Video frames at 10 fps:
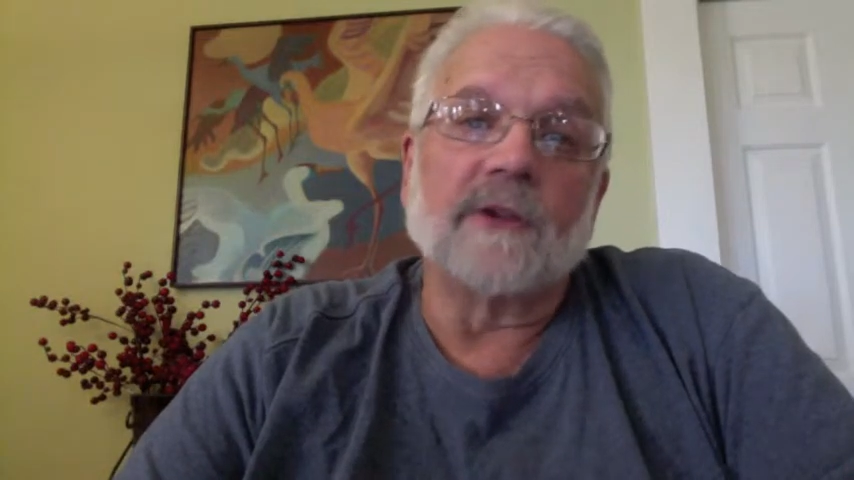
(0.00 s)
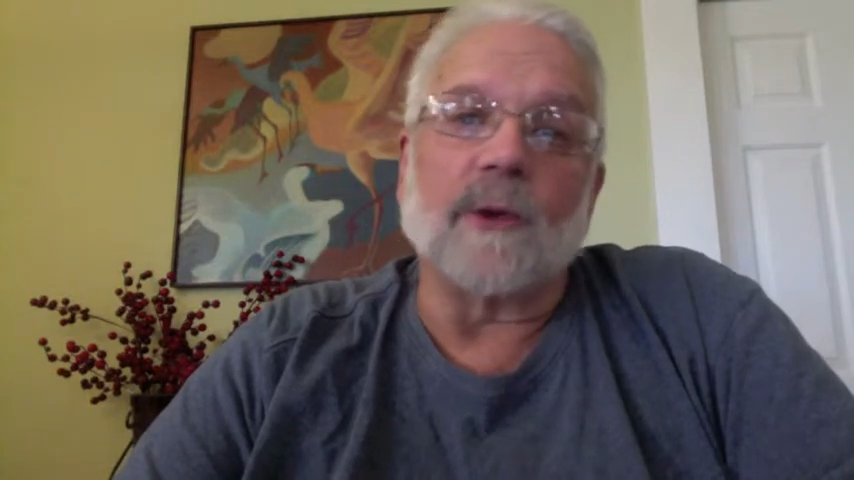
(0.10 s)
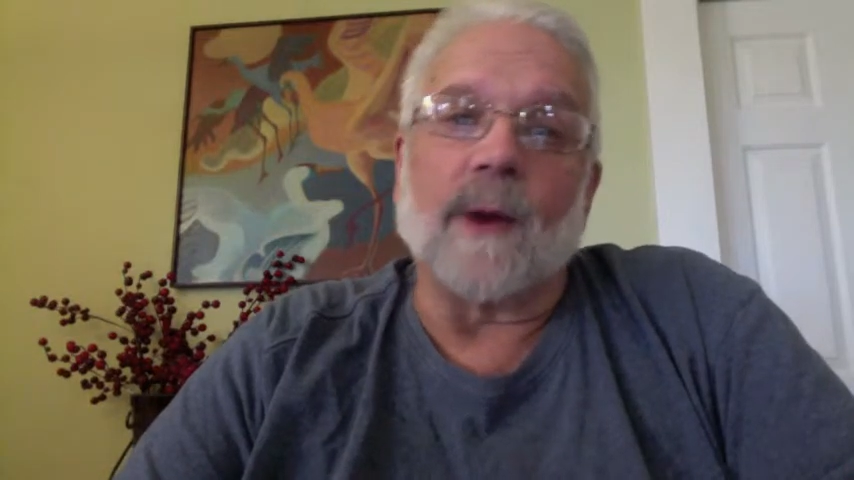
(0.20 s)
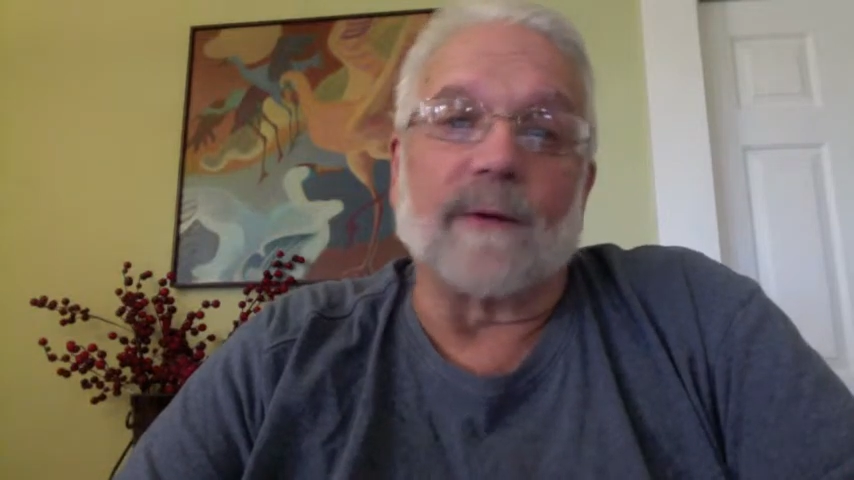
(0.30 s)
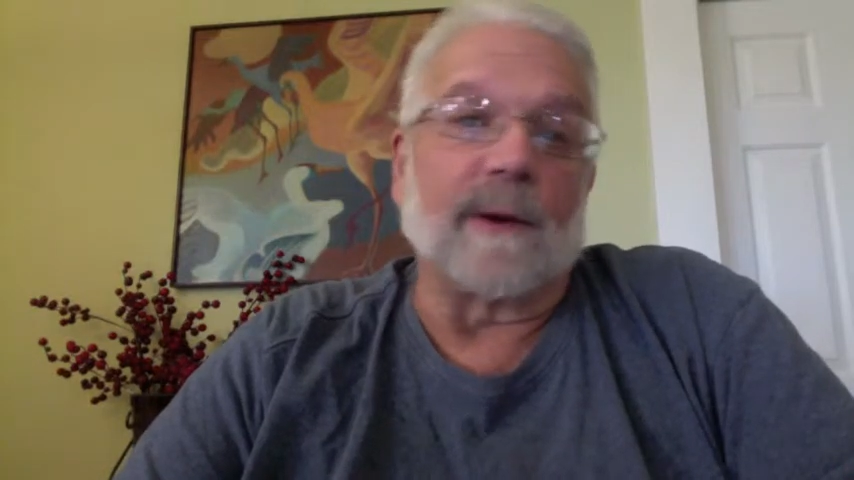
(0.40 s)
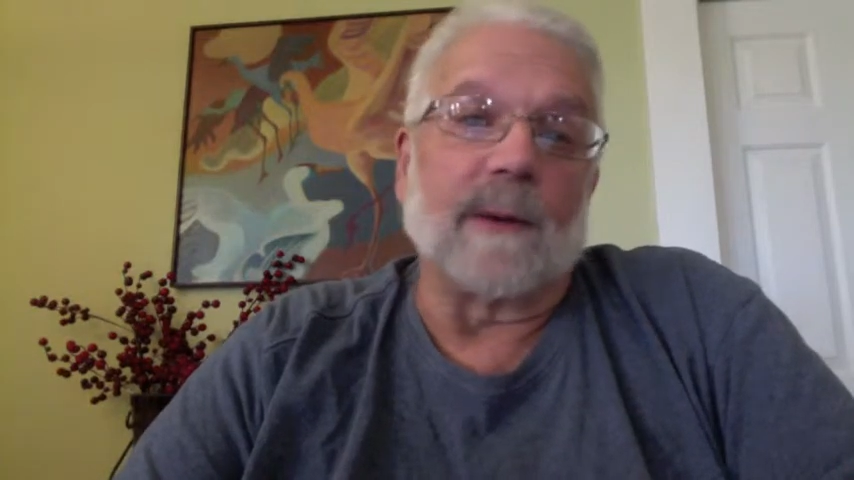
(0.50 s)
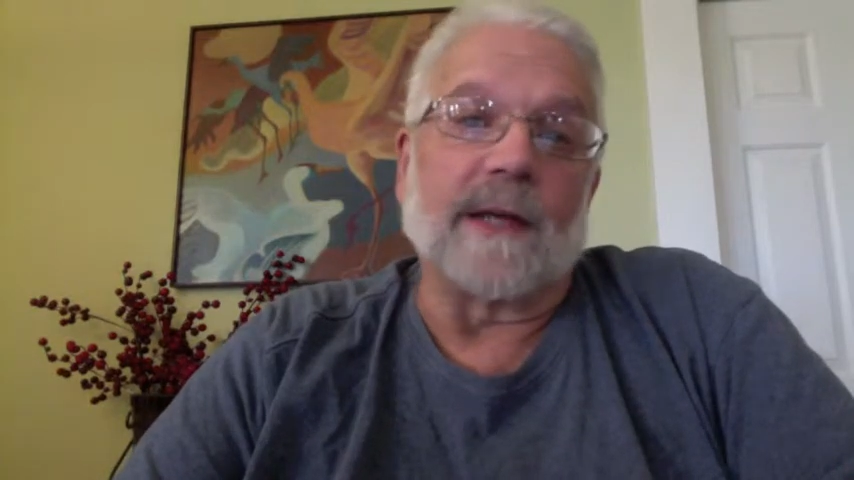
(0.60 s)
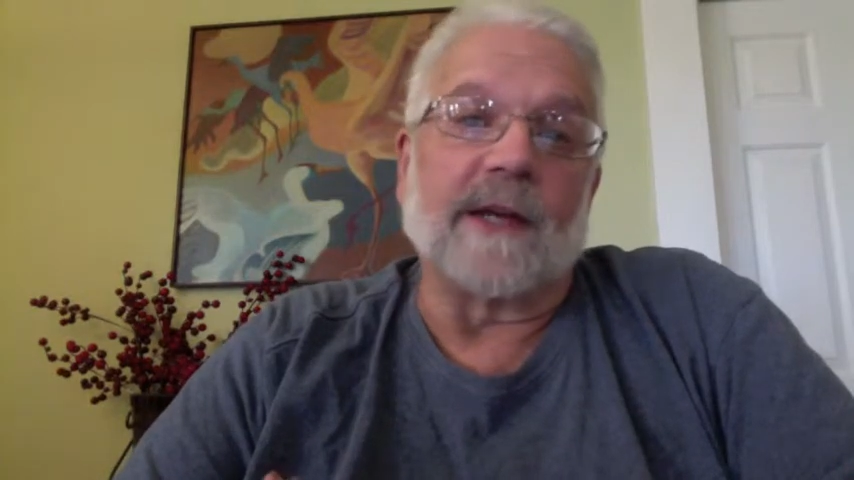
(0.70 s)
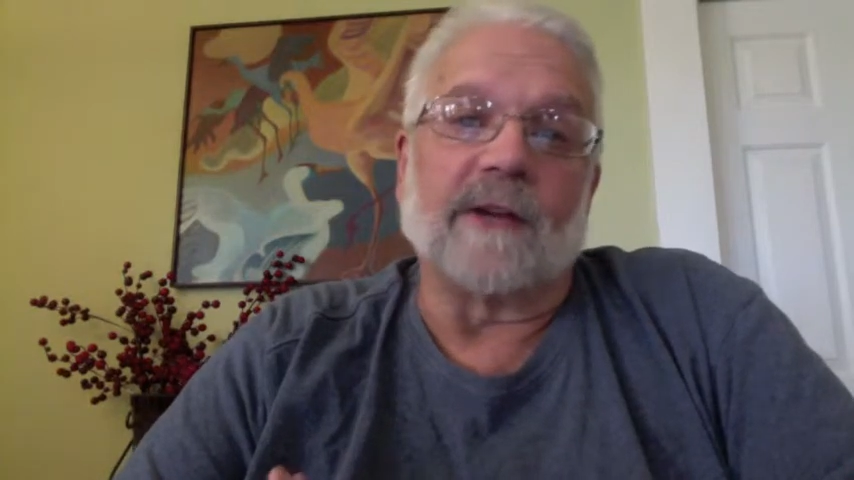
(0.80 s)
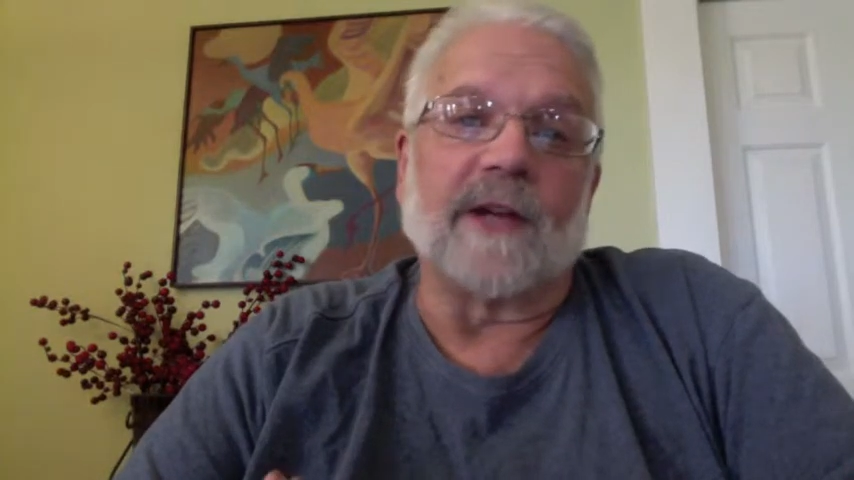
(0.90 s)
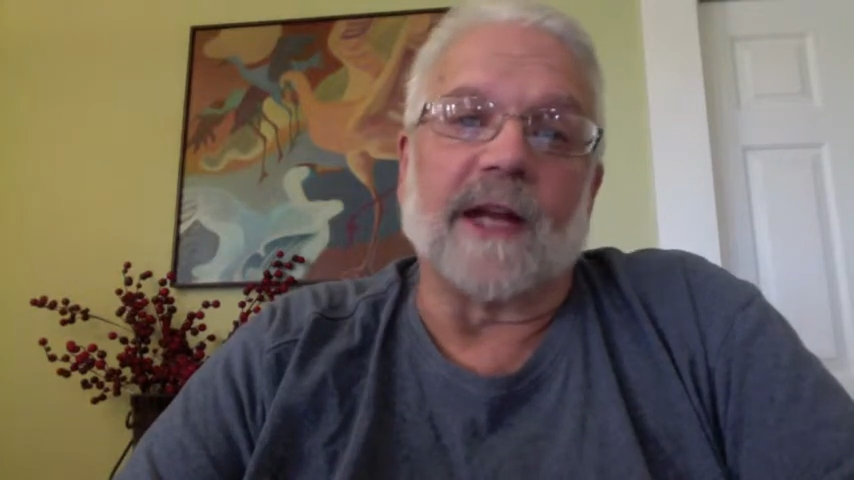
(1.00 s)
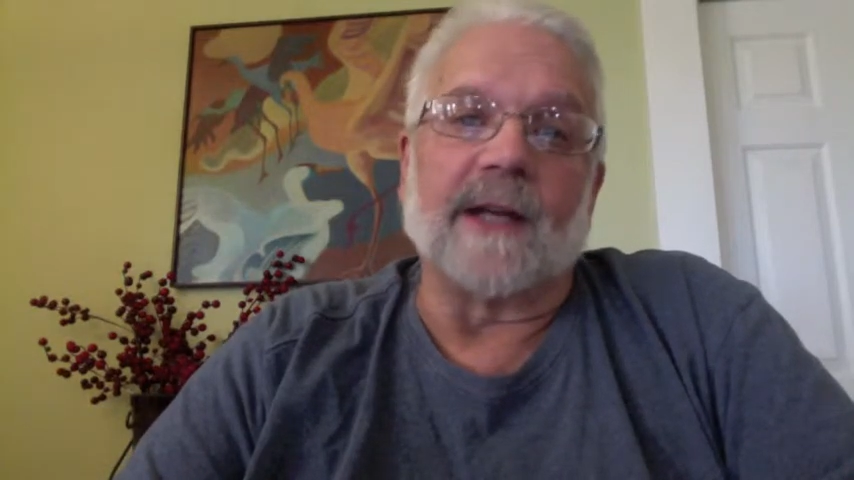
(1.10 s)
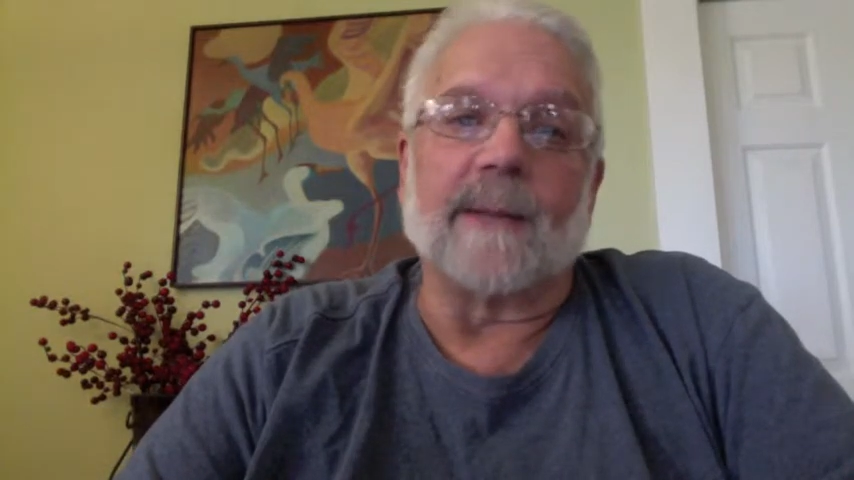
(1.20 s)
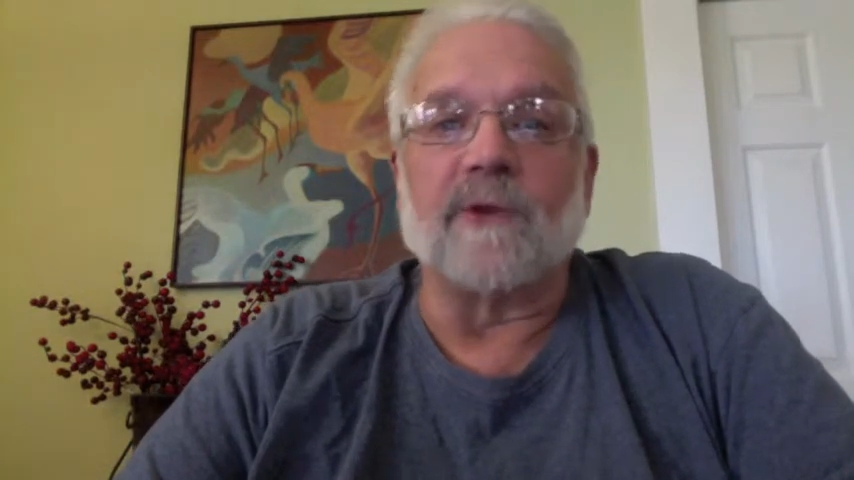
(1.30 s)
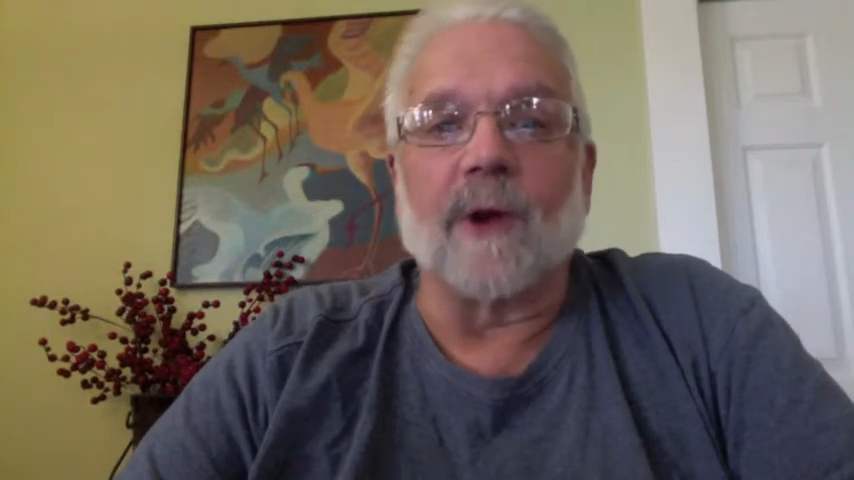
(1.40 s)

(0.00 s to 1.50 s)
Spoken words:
so everyone doesn't end up